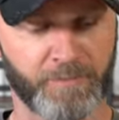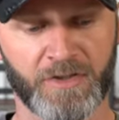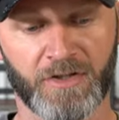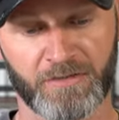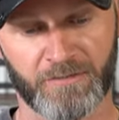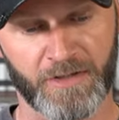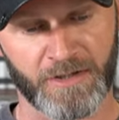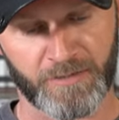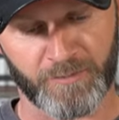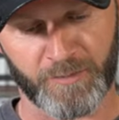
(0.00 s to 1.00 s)
because of
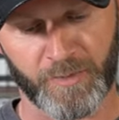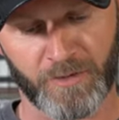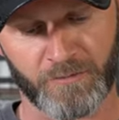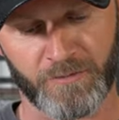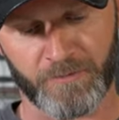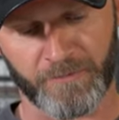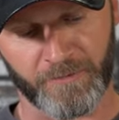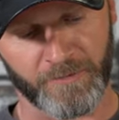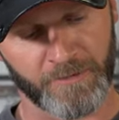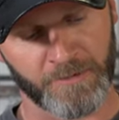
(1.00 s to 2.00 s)
that, I'm going to part with them
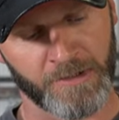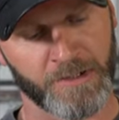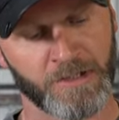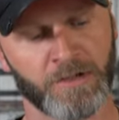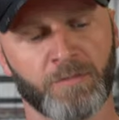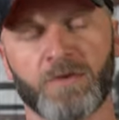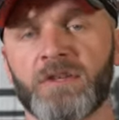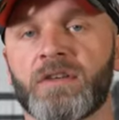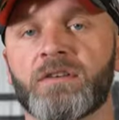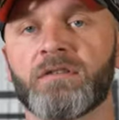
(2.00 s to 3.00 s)
for probably,